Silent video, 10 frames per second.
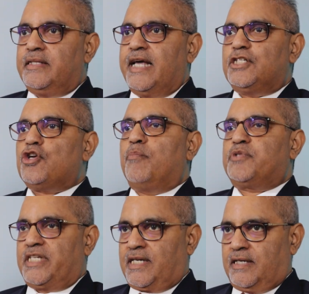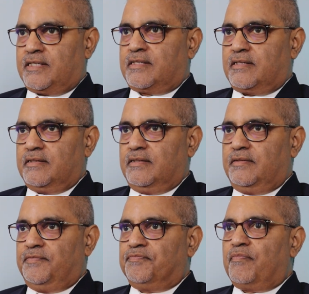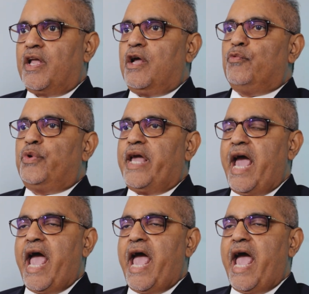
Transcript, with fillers: than job seekers. We